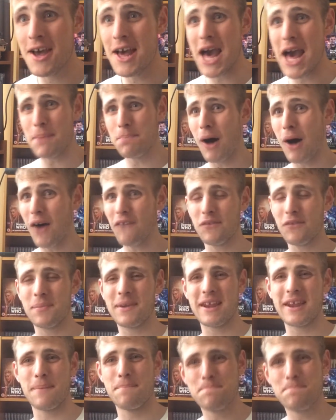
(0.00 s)
Apart from
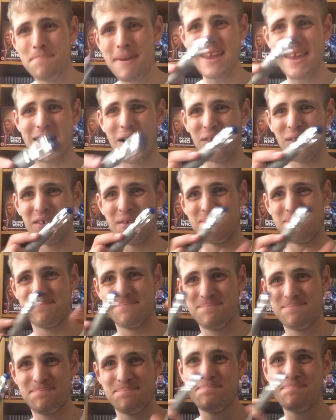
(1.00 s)
being a bit of a
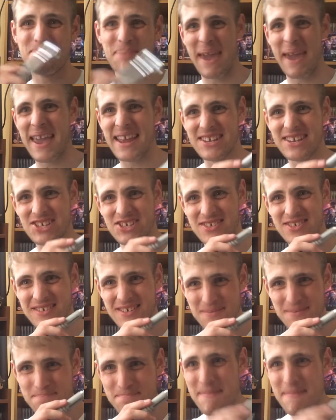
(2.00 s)
bitch
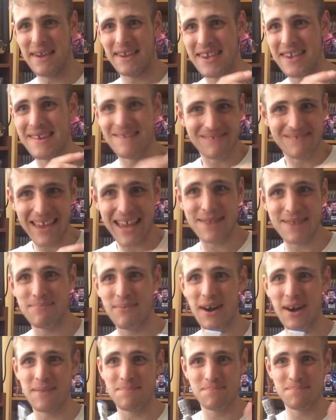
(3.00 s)
to Mickey at the end
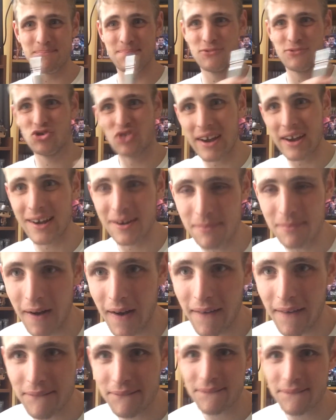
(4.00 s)
by dragging him
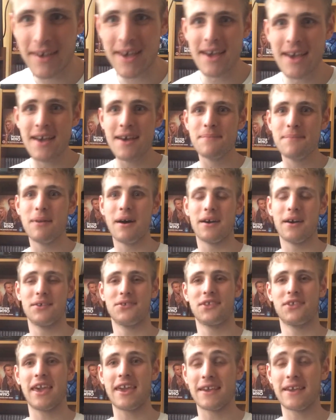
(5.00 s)
off, by
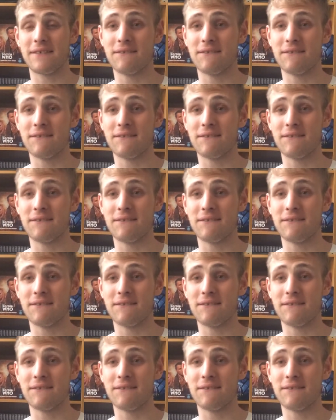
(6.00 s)
saying